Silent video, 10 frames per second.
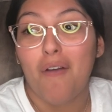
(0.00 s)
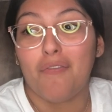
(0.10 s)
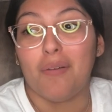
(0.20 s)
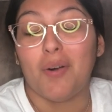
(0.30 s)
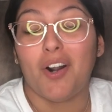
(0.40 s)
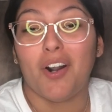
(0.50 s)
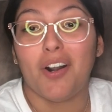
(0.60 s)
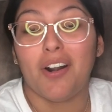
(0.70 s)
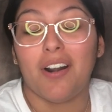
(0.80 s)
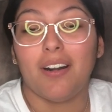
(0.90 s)
from
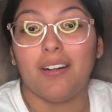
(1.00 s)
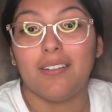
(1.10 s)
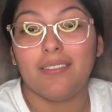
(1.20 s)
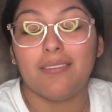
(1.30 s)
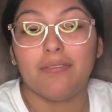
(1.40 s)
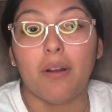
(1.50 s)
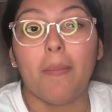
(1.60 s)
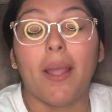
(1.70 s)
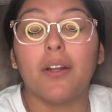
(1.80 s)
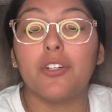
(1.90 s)
her, from
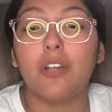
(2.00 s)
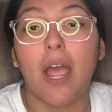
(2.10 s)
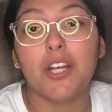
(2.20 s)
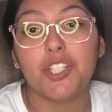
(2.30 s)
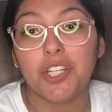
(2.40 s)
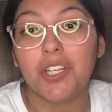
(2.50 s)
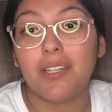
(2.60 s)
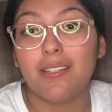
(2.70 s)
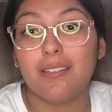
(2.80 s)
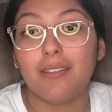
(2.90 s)
my
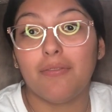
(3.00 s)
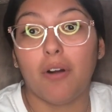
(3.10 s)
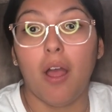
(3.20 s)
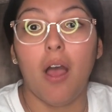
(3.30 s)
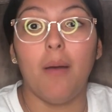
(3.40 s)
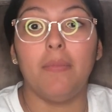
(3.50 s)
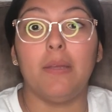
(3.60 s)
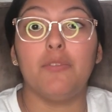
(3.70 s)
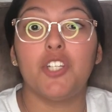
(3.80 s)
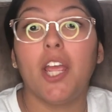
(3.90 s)
contractions, from
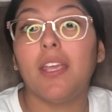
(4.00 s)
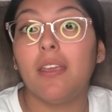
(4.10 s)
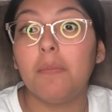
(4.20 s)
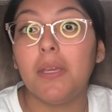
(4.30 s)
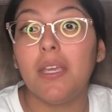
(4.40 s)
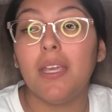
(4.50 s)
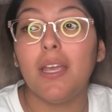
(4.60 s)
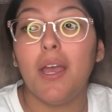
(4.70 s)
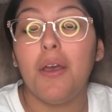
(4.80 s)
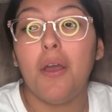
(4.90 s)
them checking me,
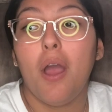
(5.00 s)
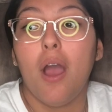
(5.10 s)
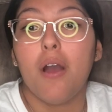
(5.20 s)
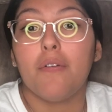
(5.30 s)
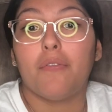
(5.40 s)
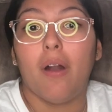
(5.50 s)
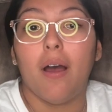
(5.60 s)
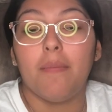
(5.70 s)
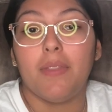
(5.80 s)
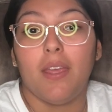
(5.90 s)

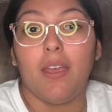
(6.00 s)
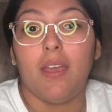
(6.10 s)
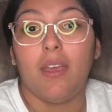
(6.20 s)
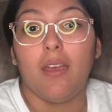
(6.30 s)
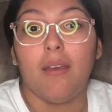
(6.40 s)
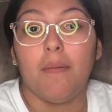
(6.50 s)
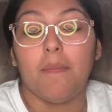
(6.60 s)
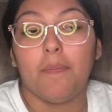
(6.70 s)
from them